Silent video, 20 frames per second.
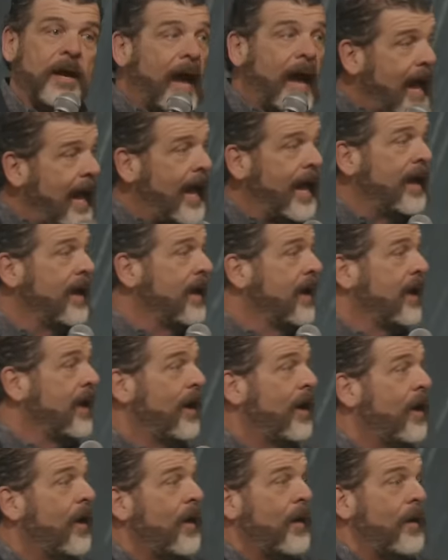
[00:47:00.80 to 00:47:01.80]
hey,
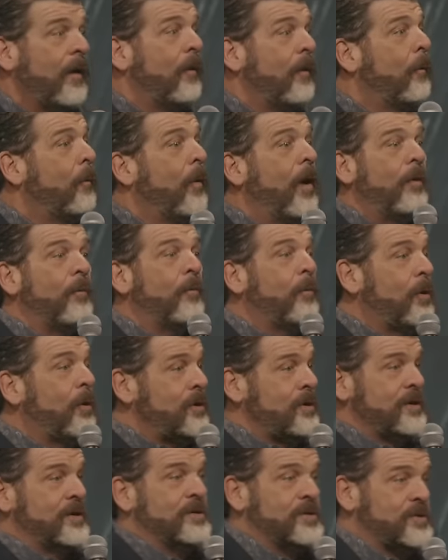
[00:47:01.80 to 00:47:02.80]
what
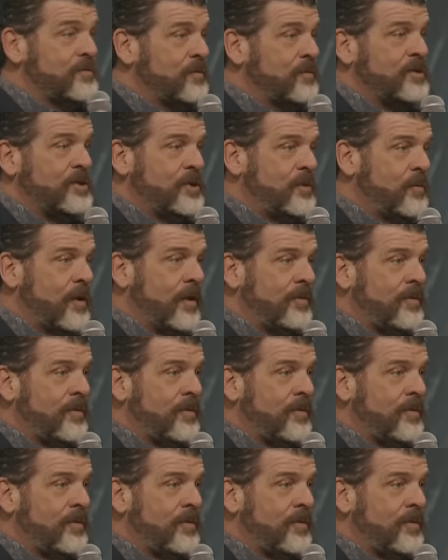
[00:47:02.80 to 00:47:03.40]
warriors would you want